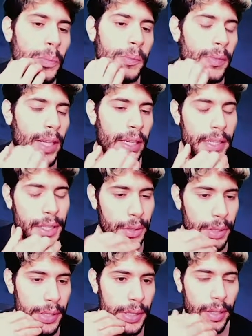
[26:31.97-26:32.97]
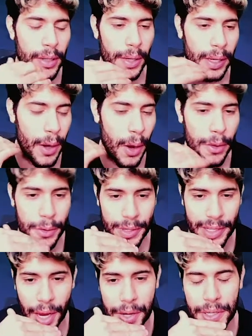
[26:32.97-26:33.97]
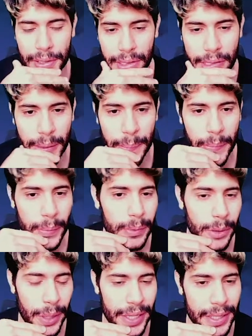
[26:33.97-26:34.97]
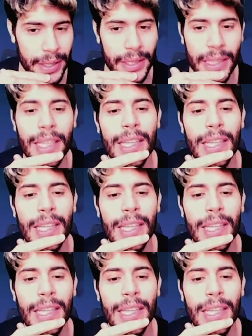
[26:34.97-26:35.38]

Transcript: And it's another Zacian team, crazy.